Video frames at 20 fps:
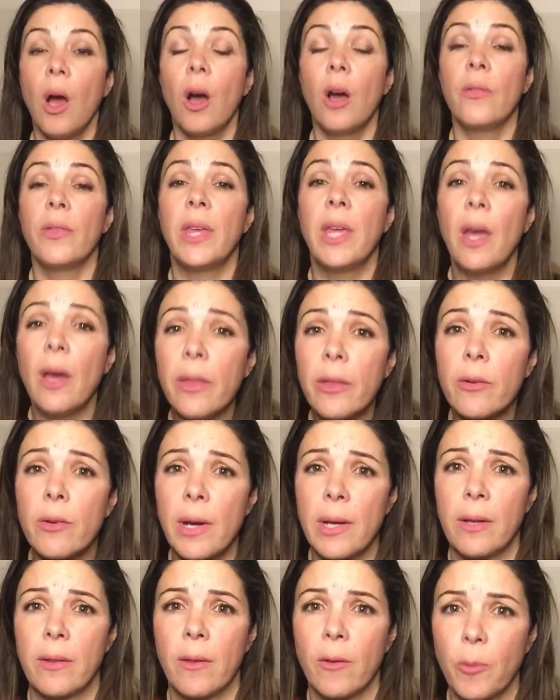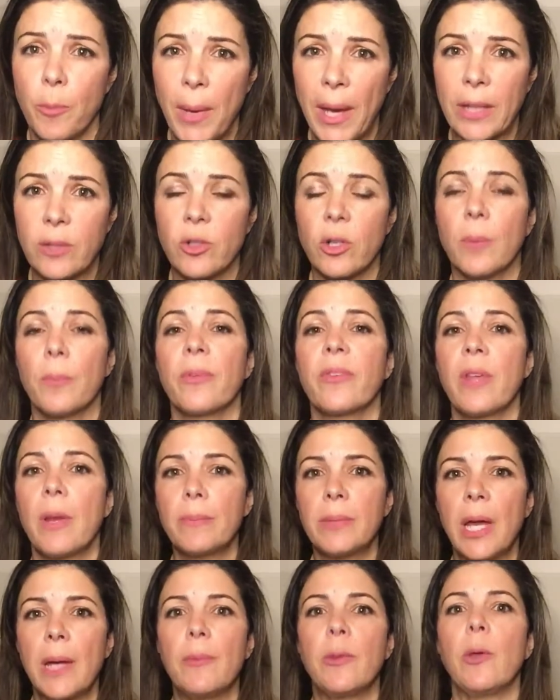On the other end of the spectrum,
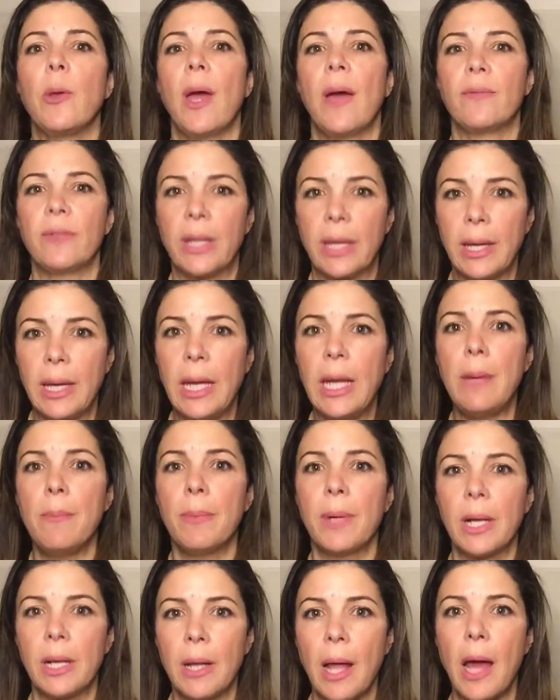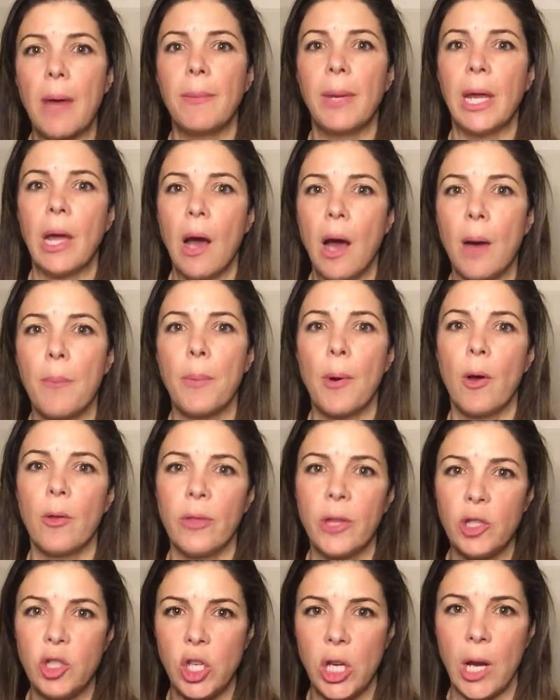sometimes you have to keep climbing up on
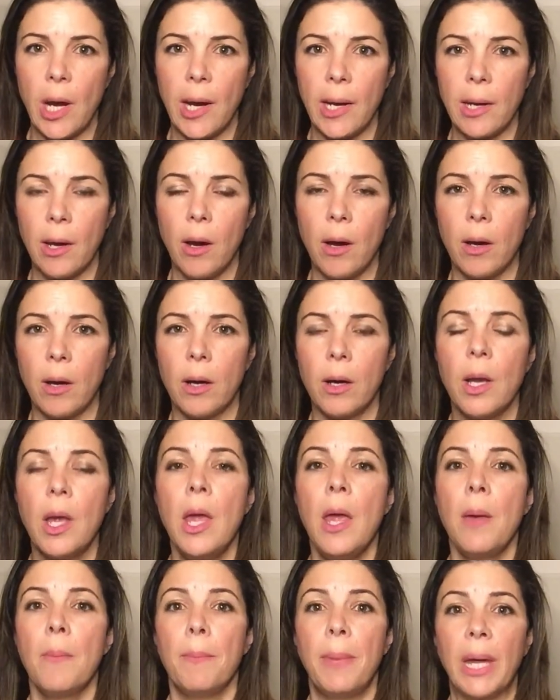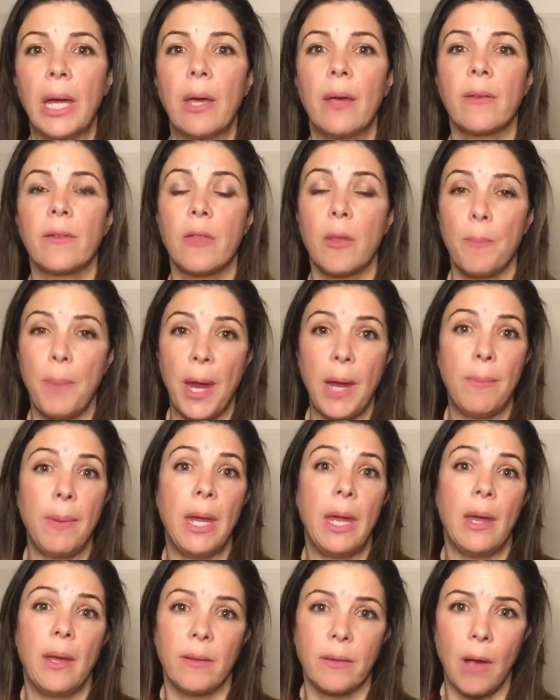the GIR because the
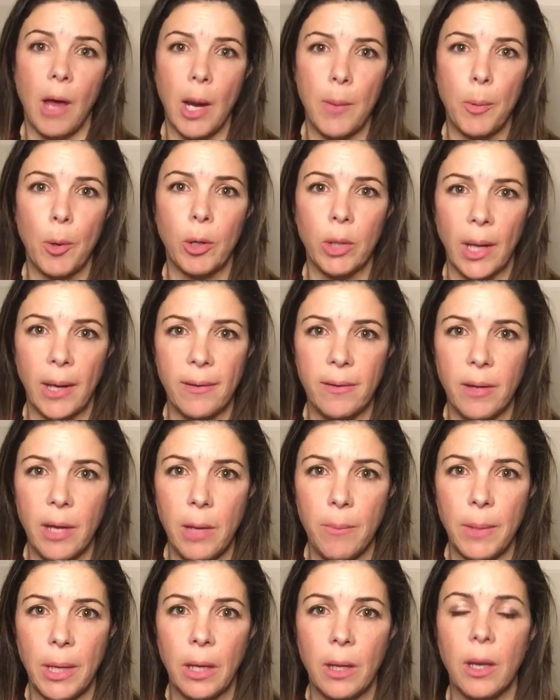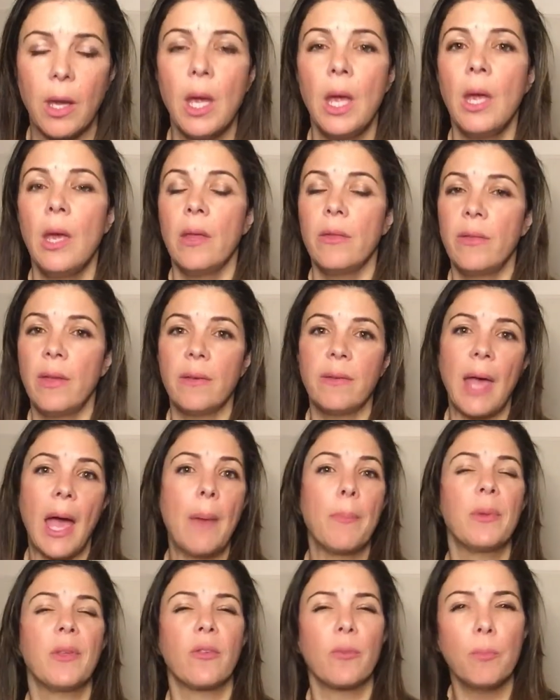baby is hypoglycemic. This
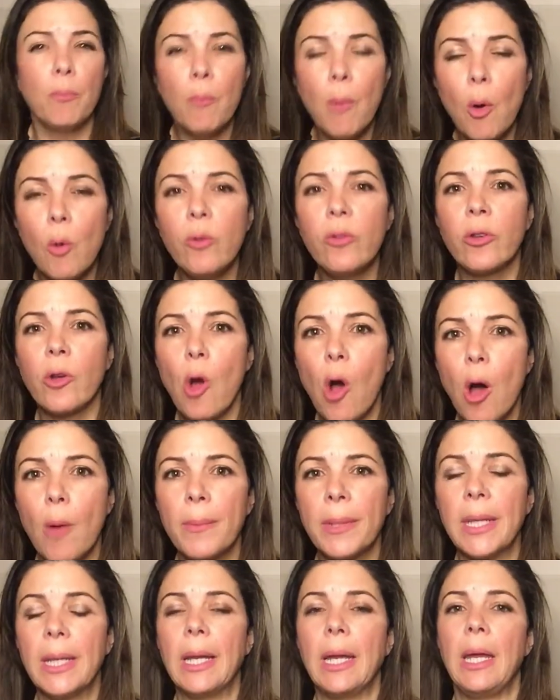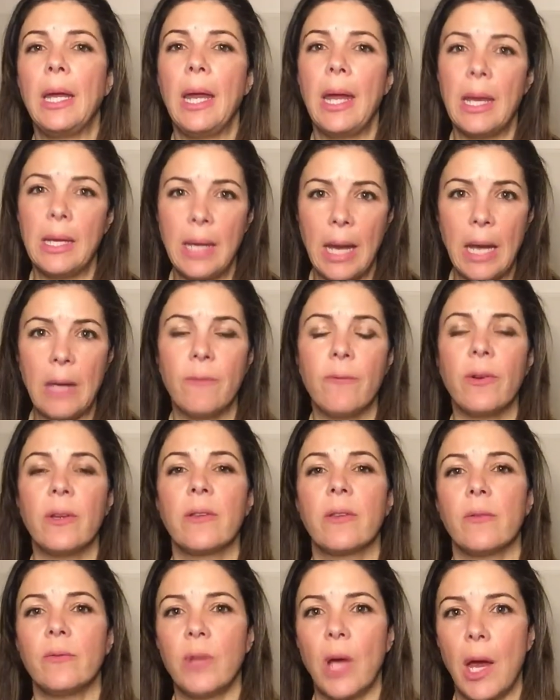happens most commonly in
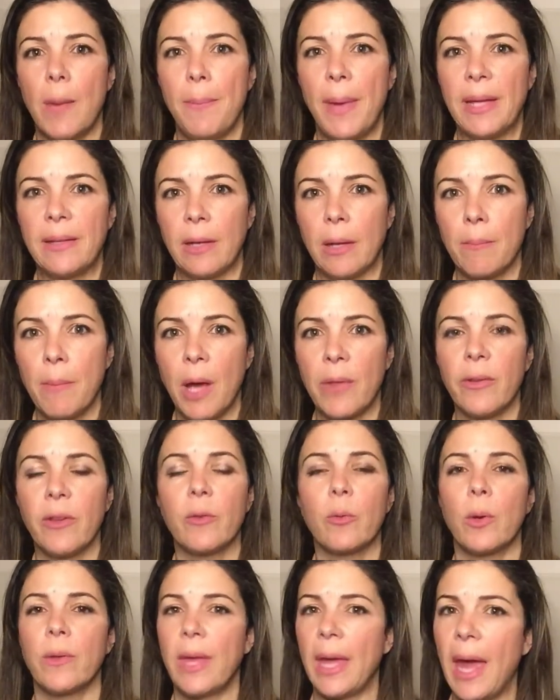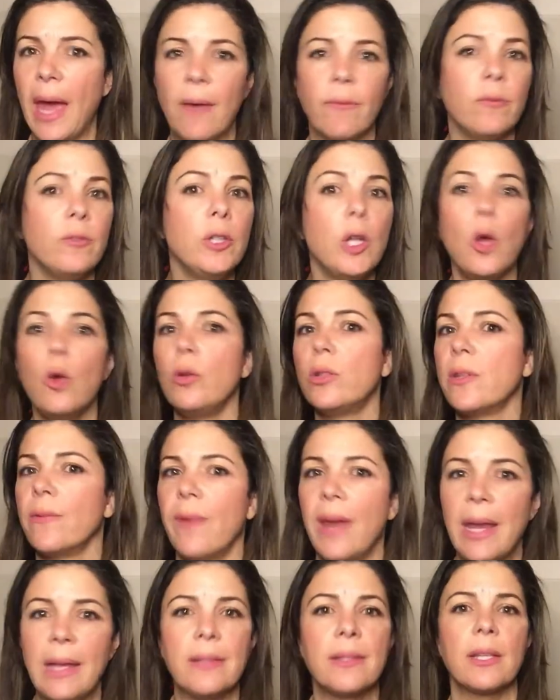infants of diabetic mothers where they have loads of
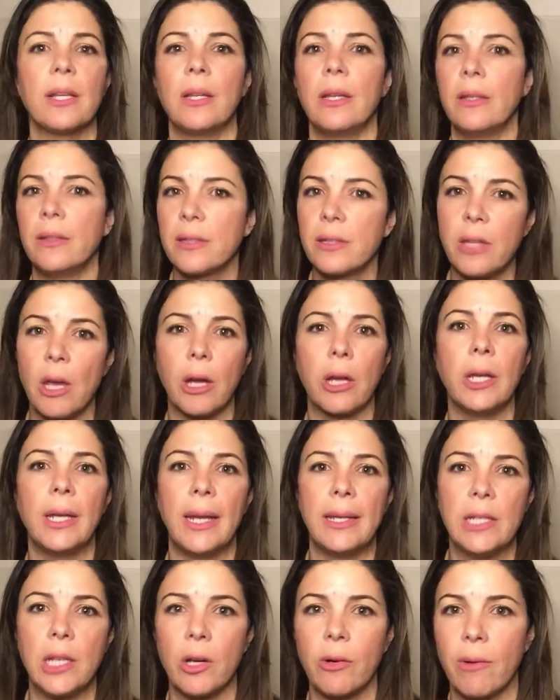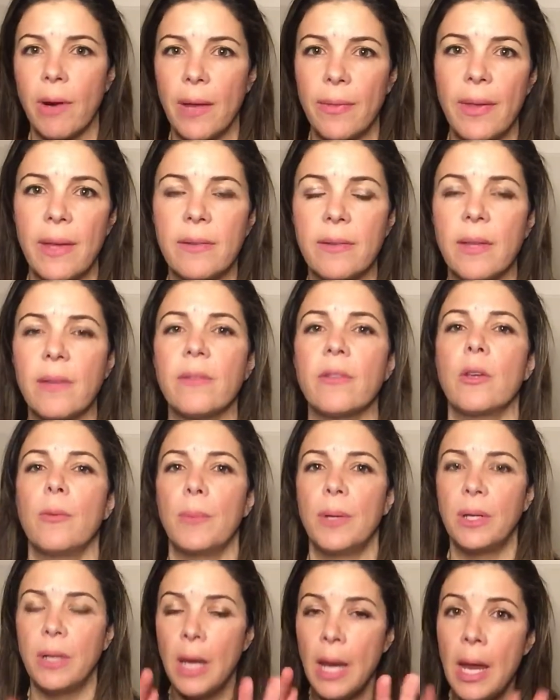insulin circulating around their system
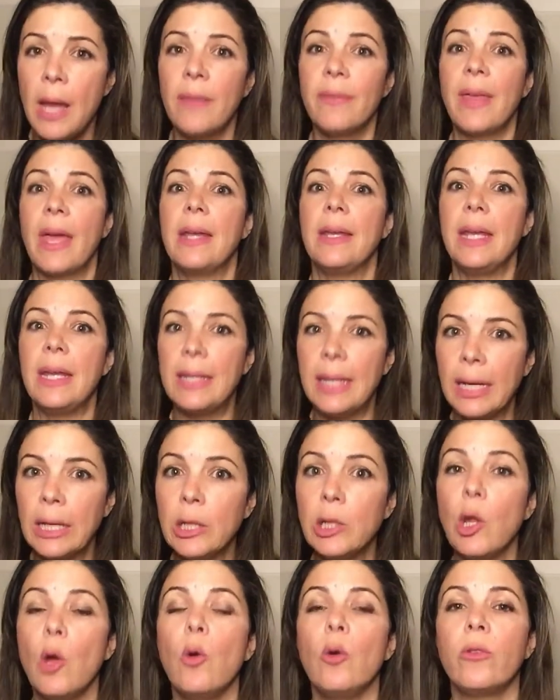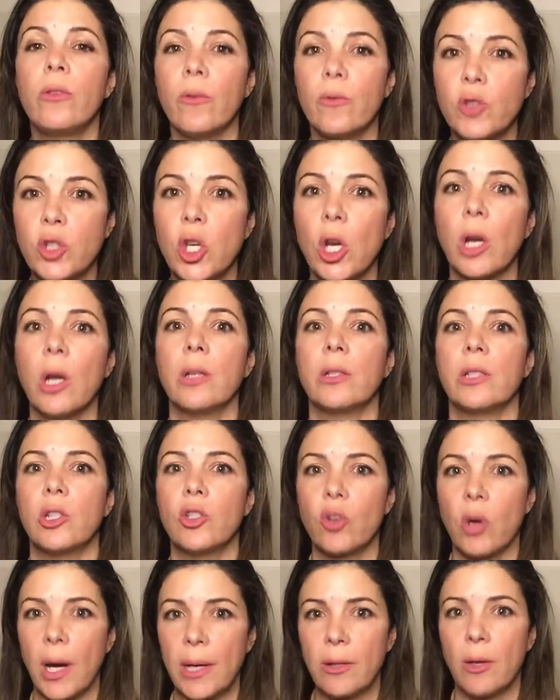and they're needing loads of sugar to
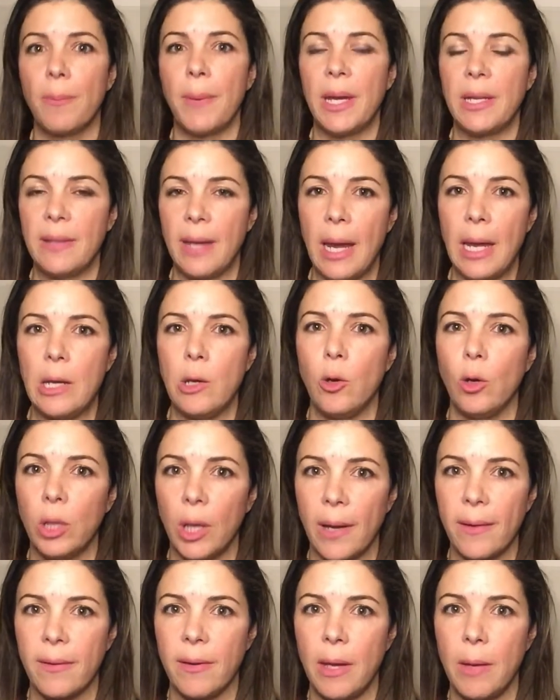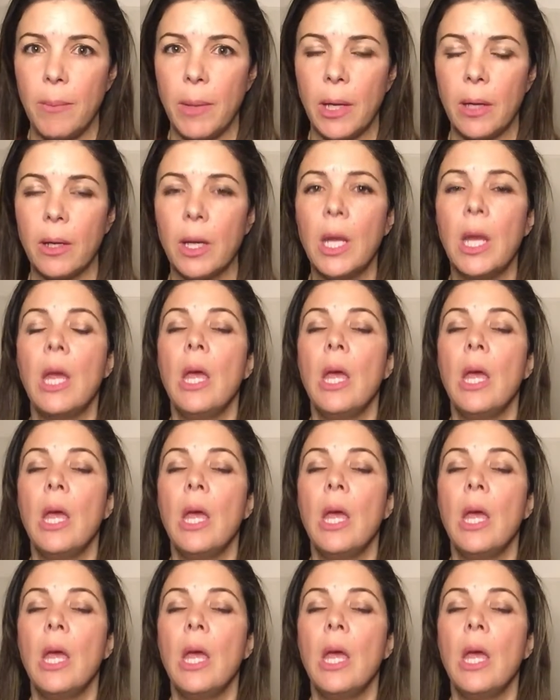try to maintain euglycemia.